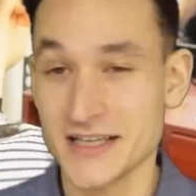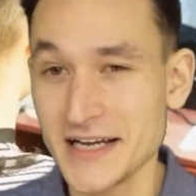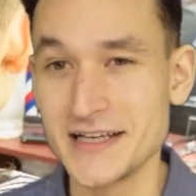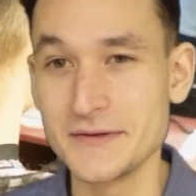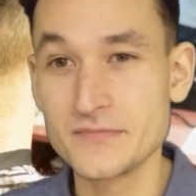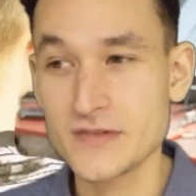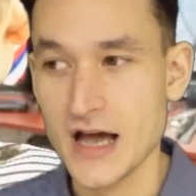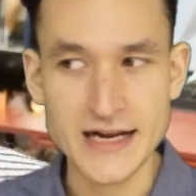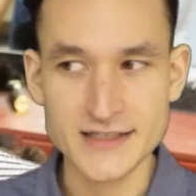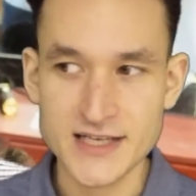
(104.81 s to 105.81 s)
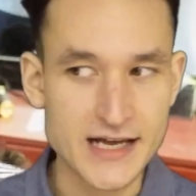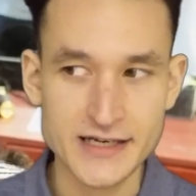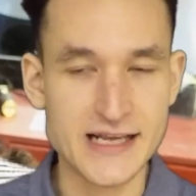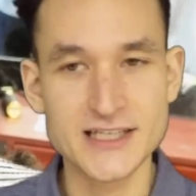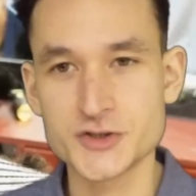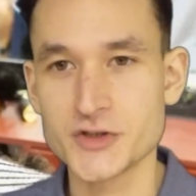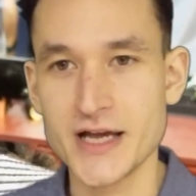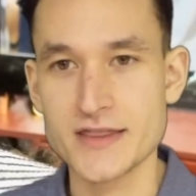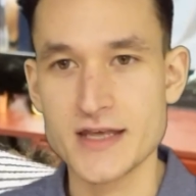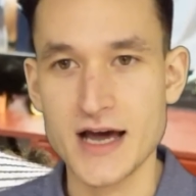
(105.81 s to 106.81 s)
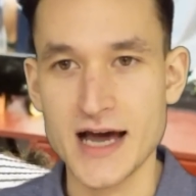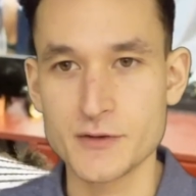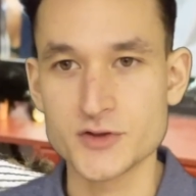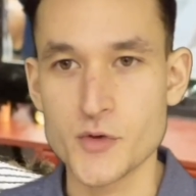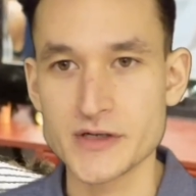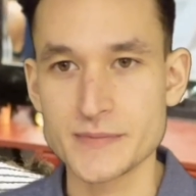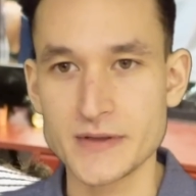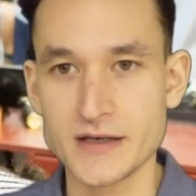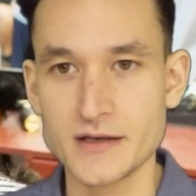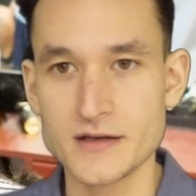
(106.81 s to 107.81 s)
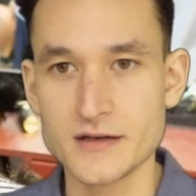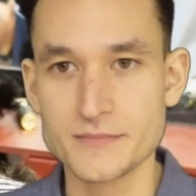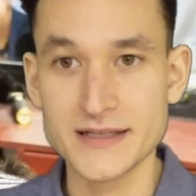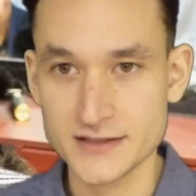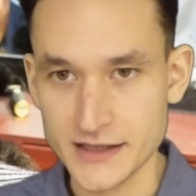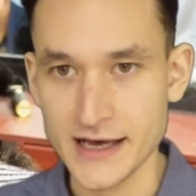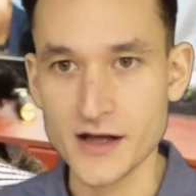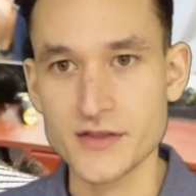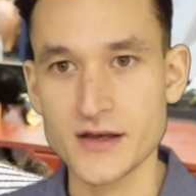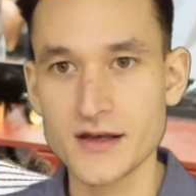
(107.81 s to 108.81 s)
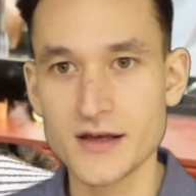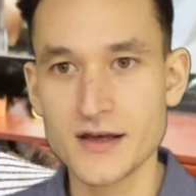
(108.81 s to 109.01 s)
I did. I decided yesterday that I was going to be mentally healthy.